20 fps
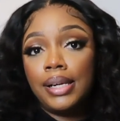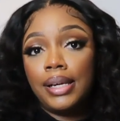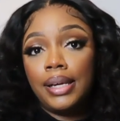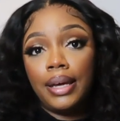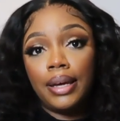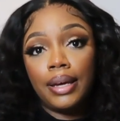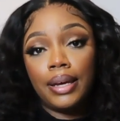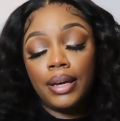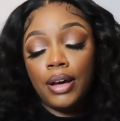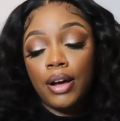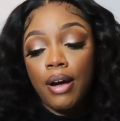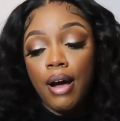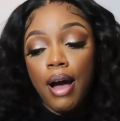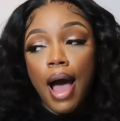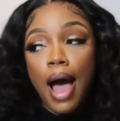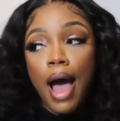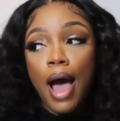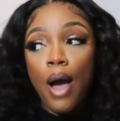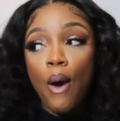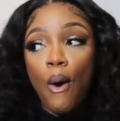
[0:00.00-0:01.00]
yeah y'all
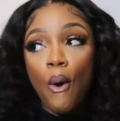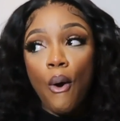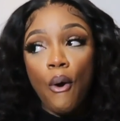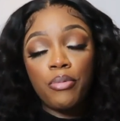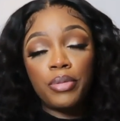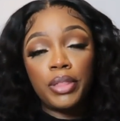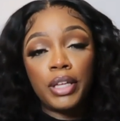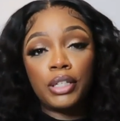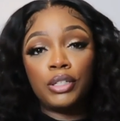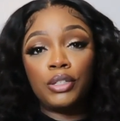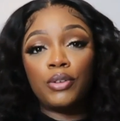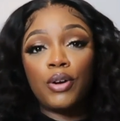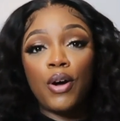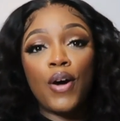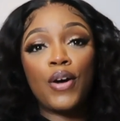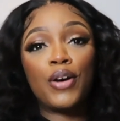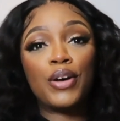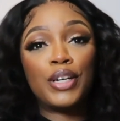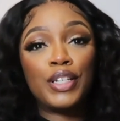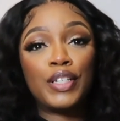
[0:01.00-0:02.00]
i hope that you
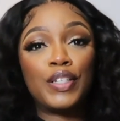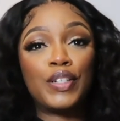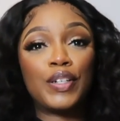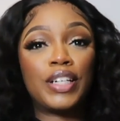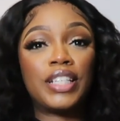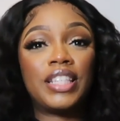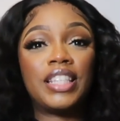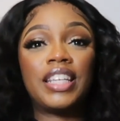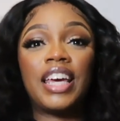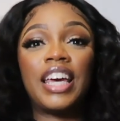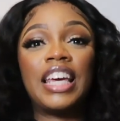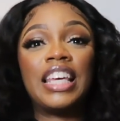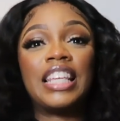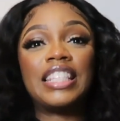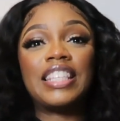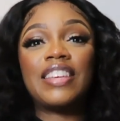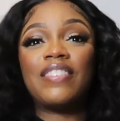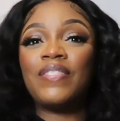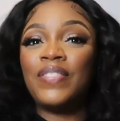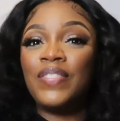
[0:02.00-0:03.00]
all enjoyed today's
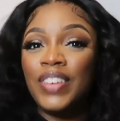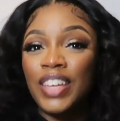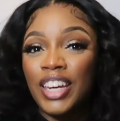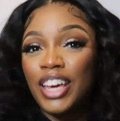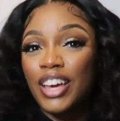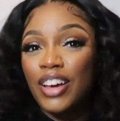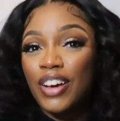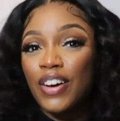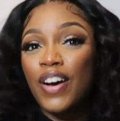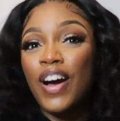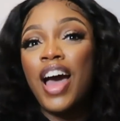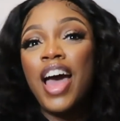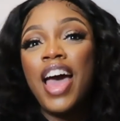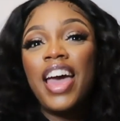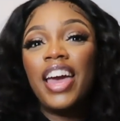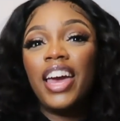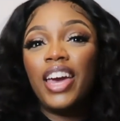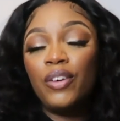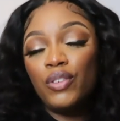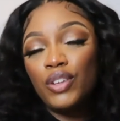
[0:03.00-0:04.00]
video
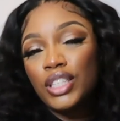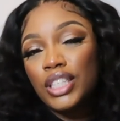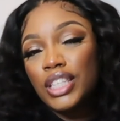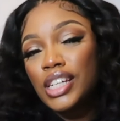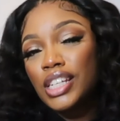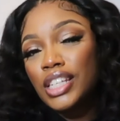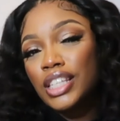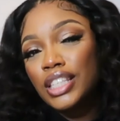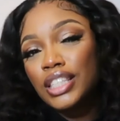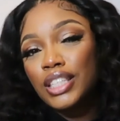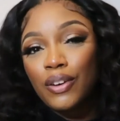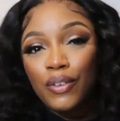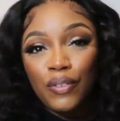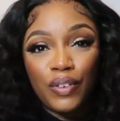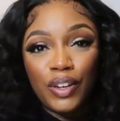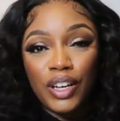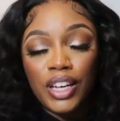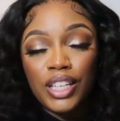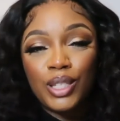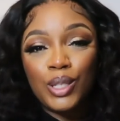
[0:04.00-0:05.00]
if you did don't
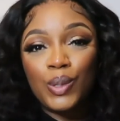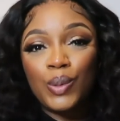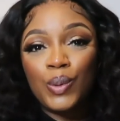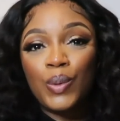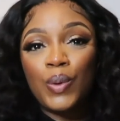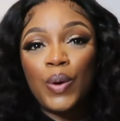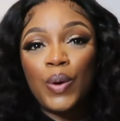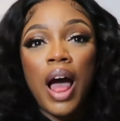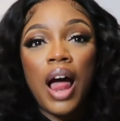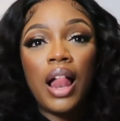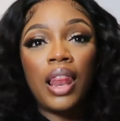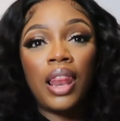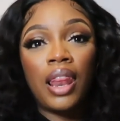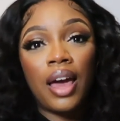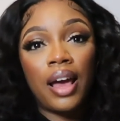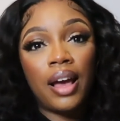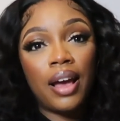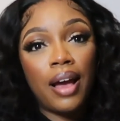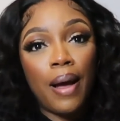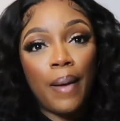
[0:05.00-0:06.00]
forget to
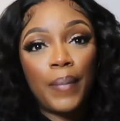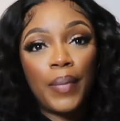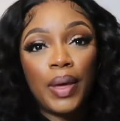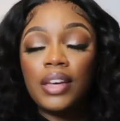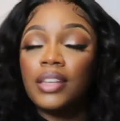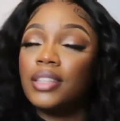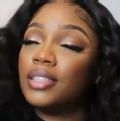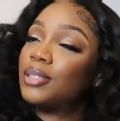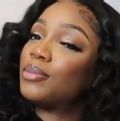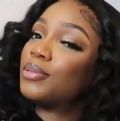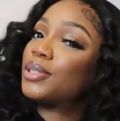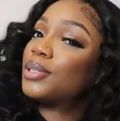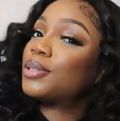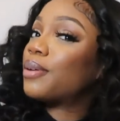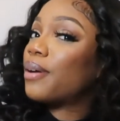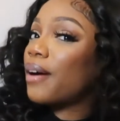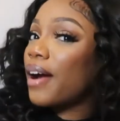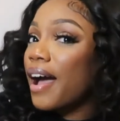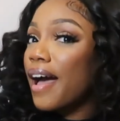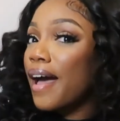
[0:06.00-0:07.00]
like comment and
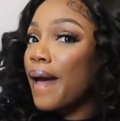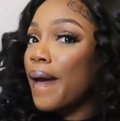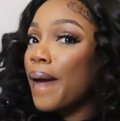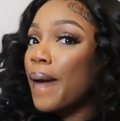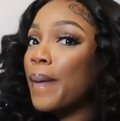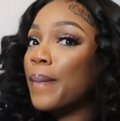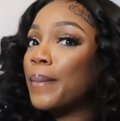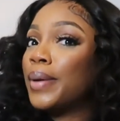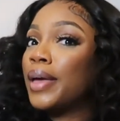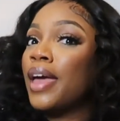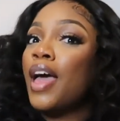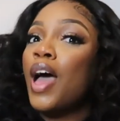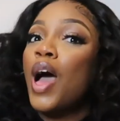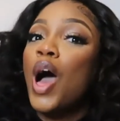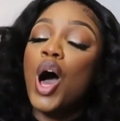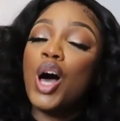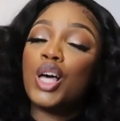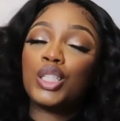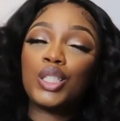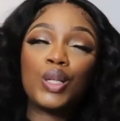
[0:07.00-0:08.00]
subscribe
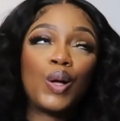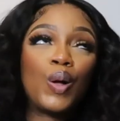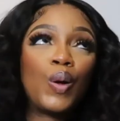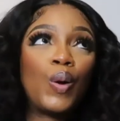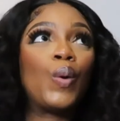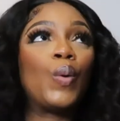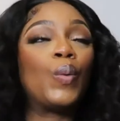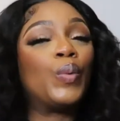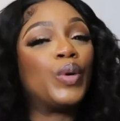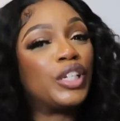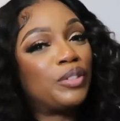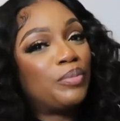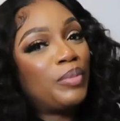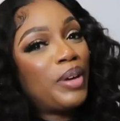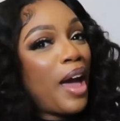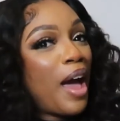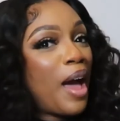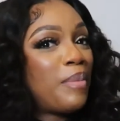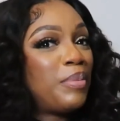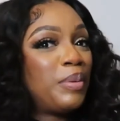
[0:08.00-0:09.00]
also wish me
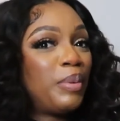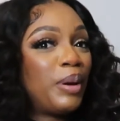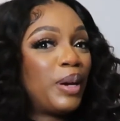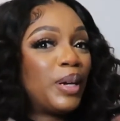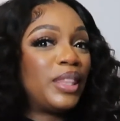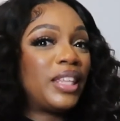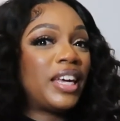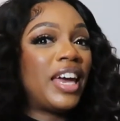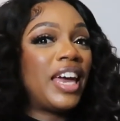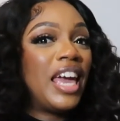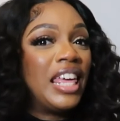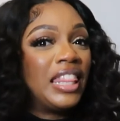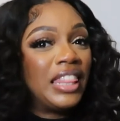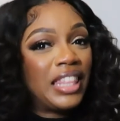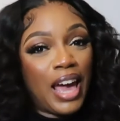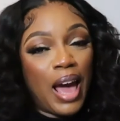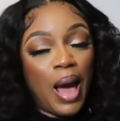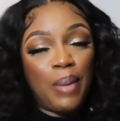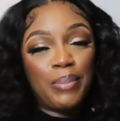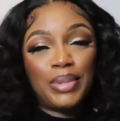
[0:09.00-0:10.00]
a happy birthday in the
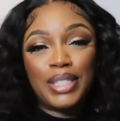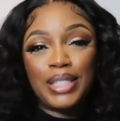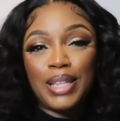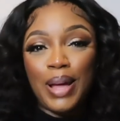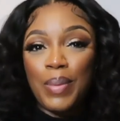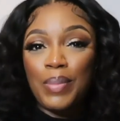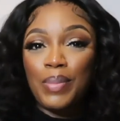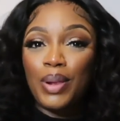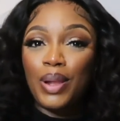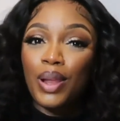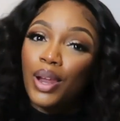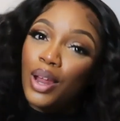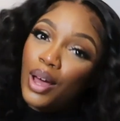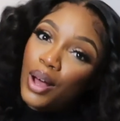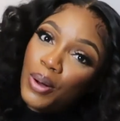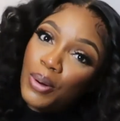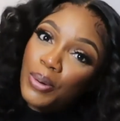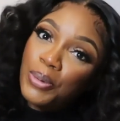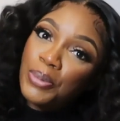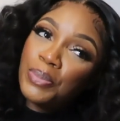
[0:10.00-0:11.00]
comments down
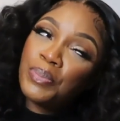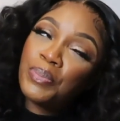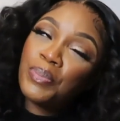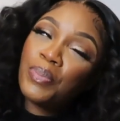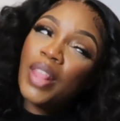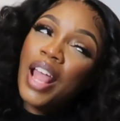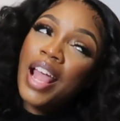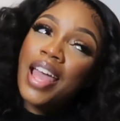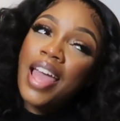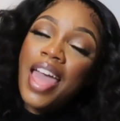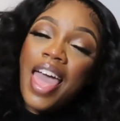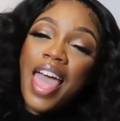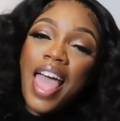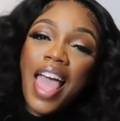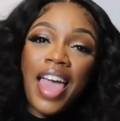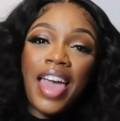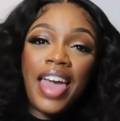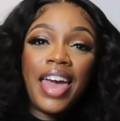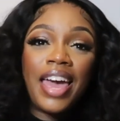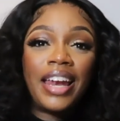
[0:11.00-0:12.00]
below
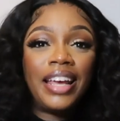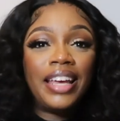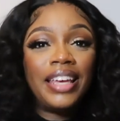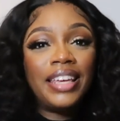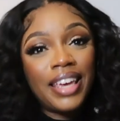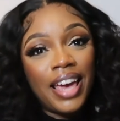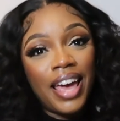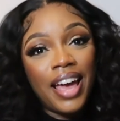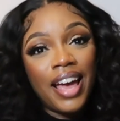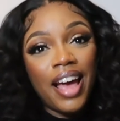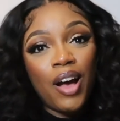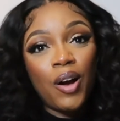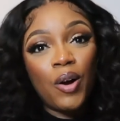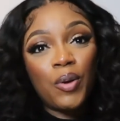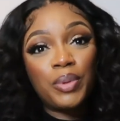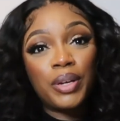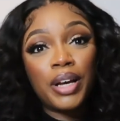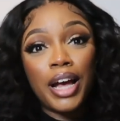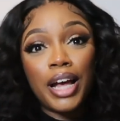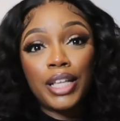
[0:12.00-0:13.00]
and yeah, I
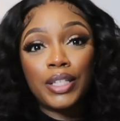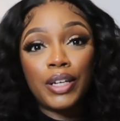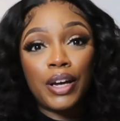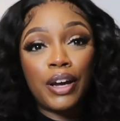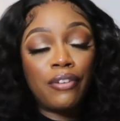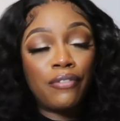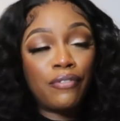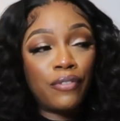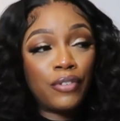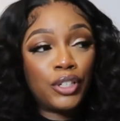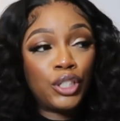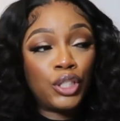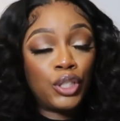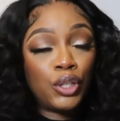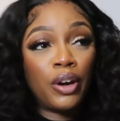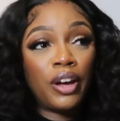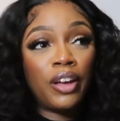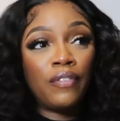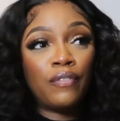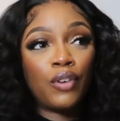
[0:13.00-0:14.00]
hope you guys are
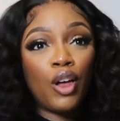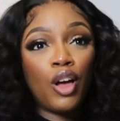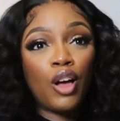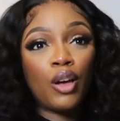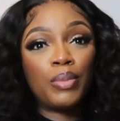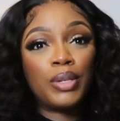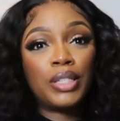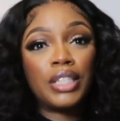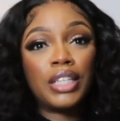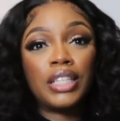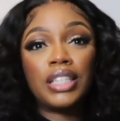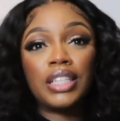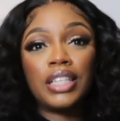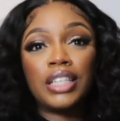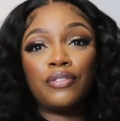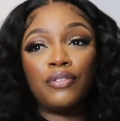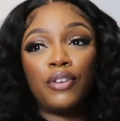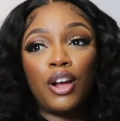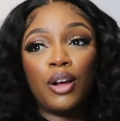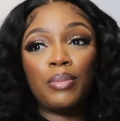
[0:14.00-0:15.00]
enjoying Vlogmas. This is
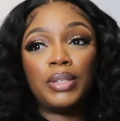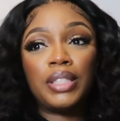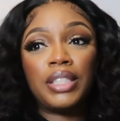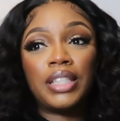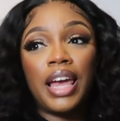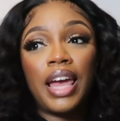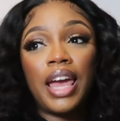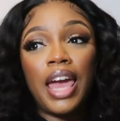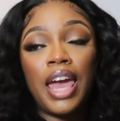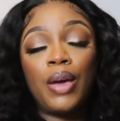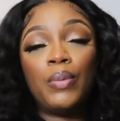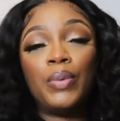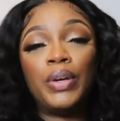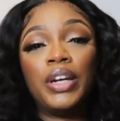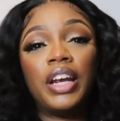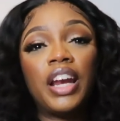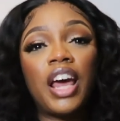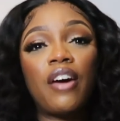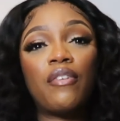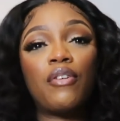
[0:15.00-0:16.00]
Vlogmas Day 8. We
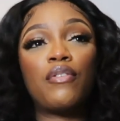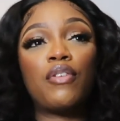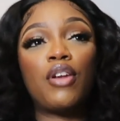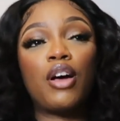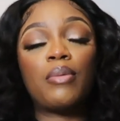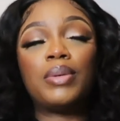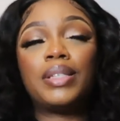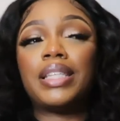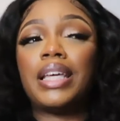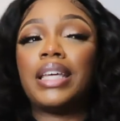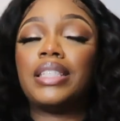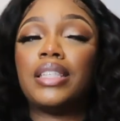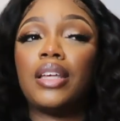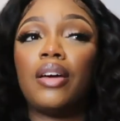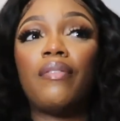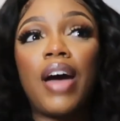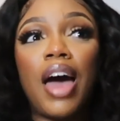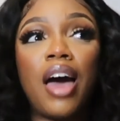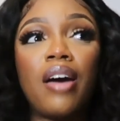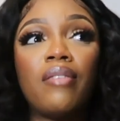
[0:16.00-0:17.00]
didn't have a Vlogmas Day
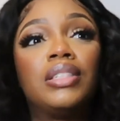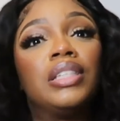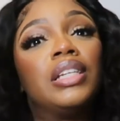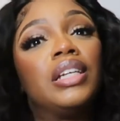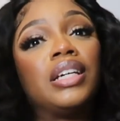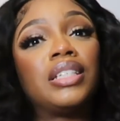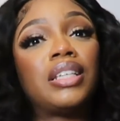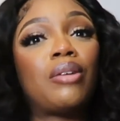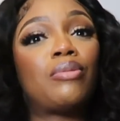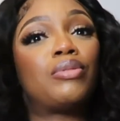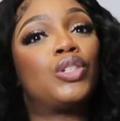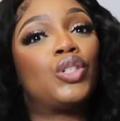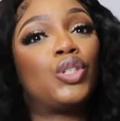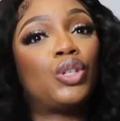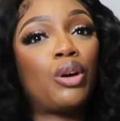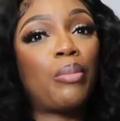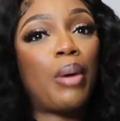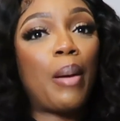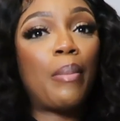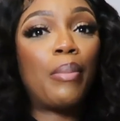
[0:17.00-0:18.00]
7, obviously, because I was
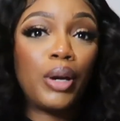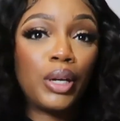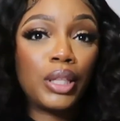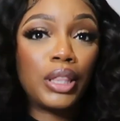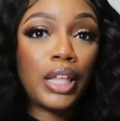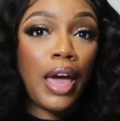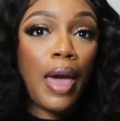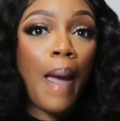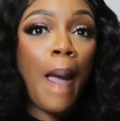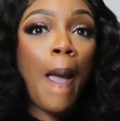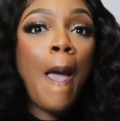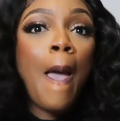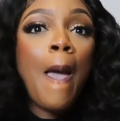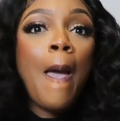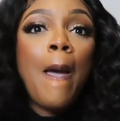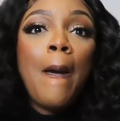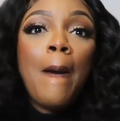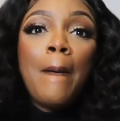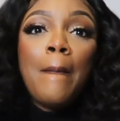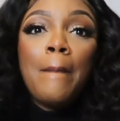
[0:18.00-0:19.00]
enjoying my birthday.
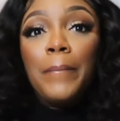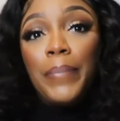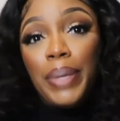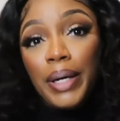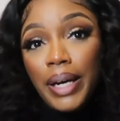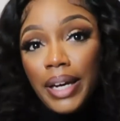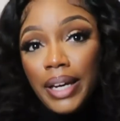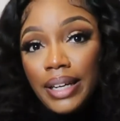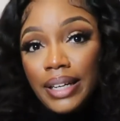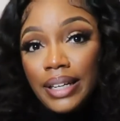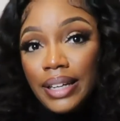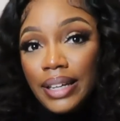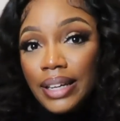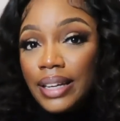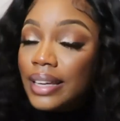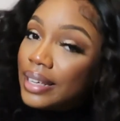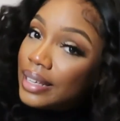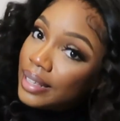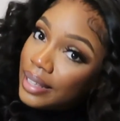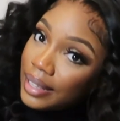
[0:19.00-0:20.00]
But
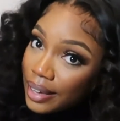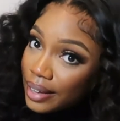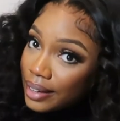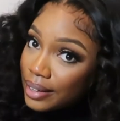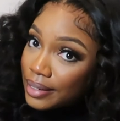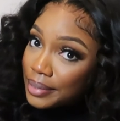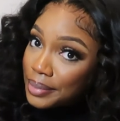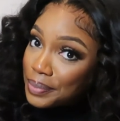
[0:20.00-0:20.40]
yeah.